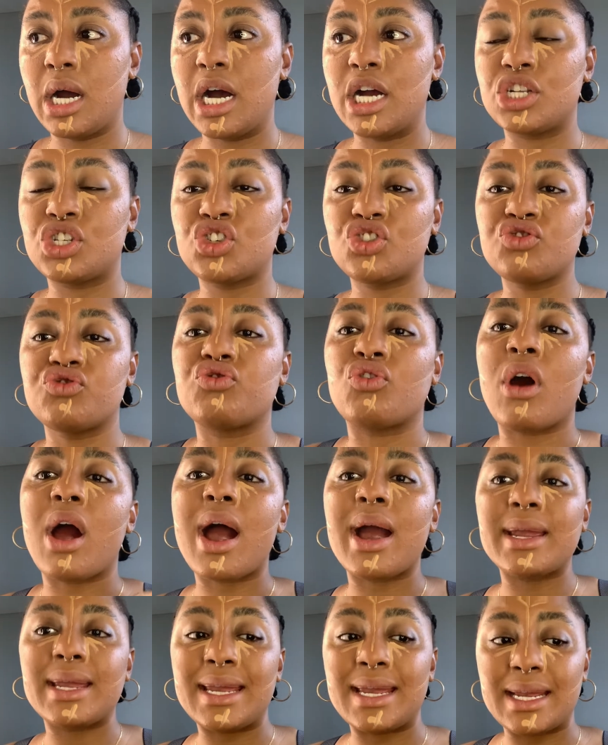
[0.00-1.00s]

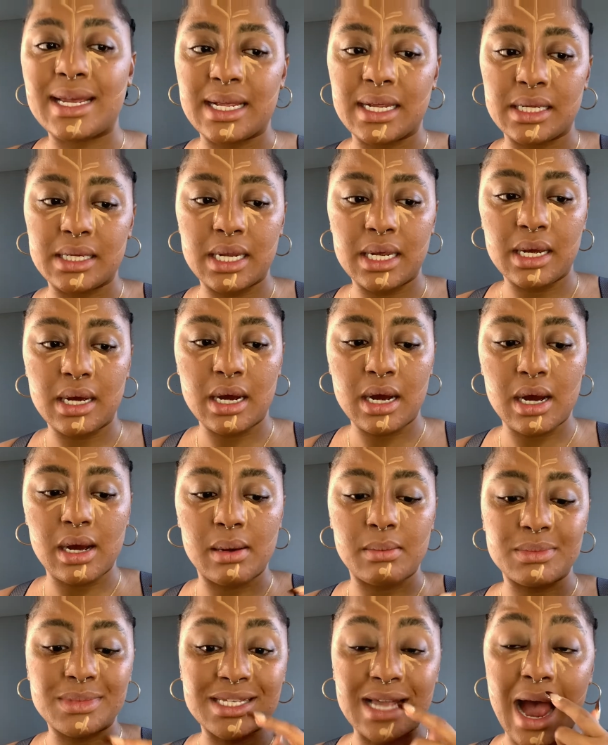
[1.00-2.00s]
trying
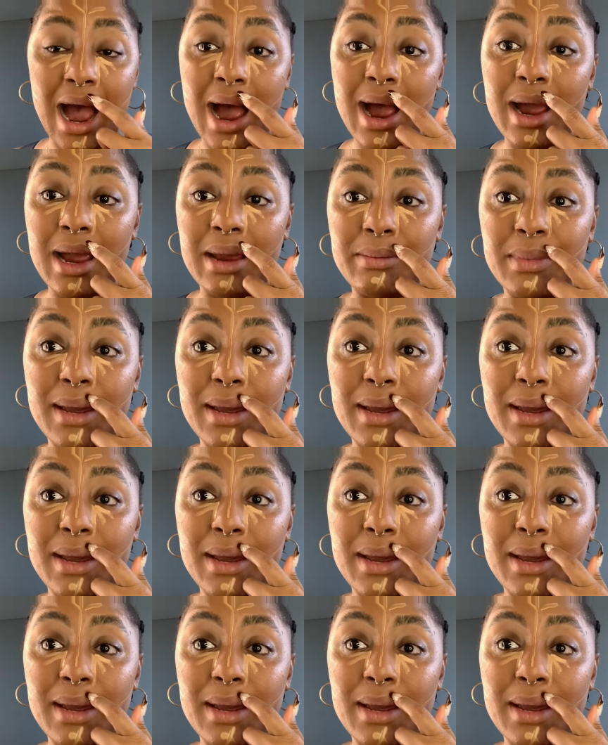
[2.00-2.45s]
time.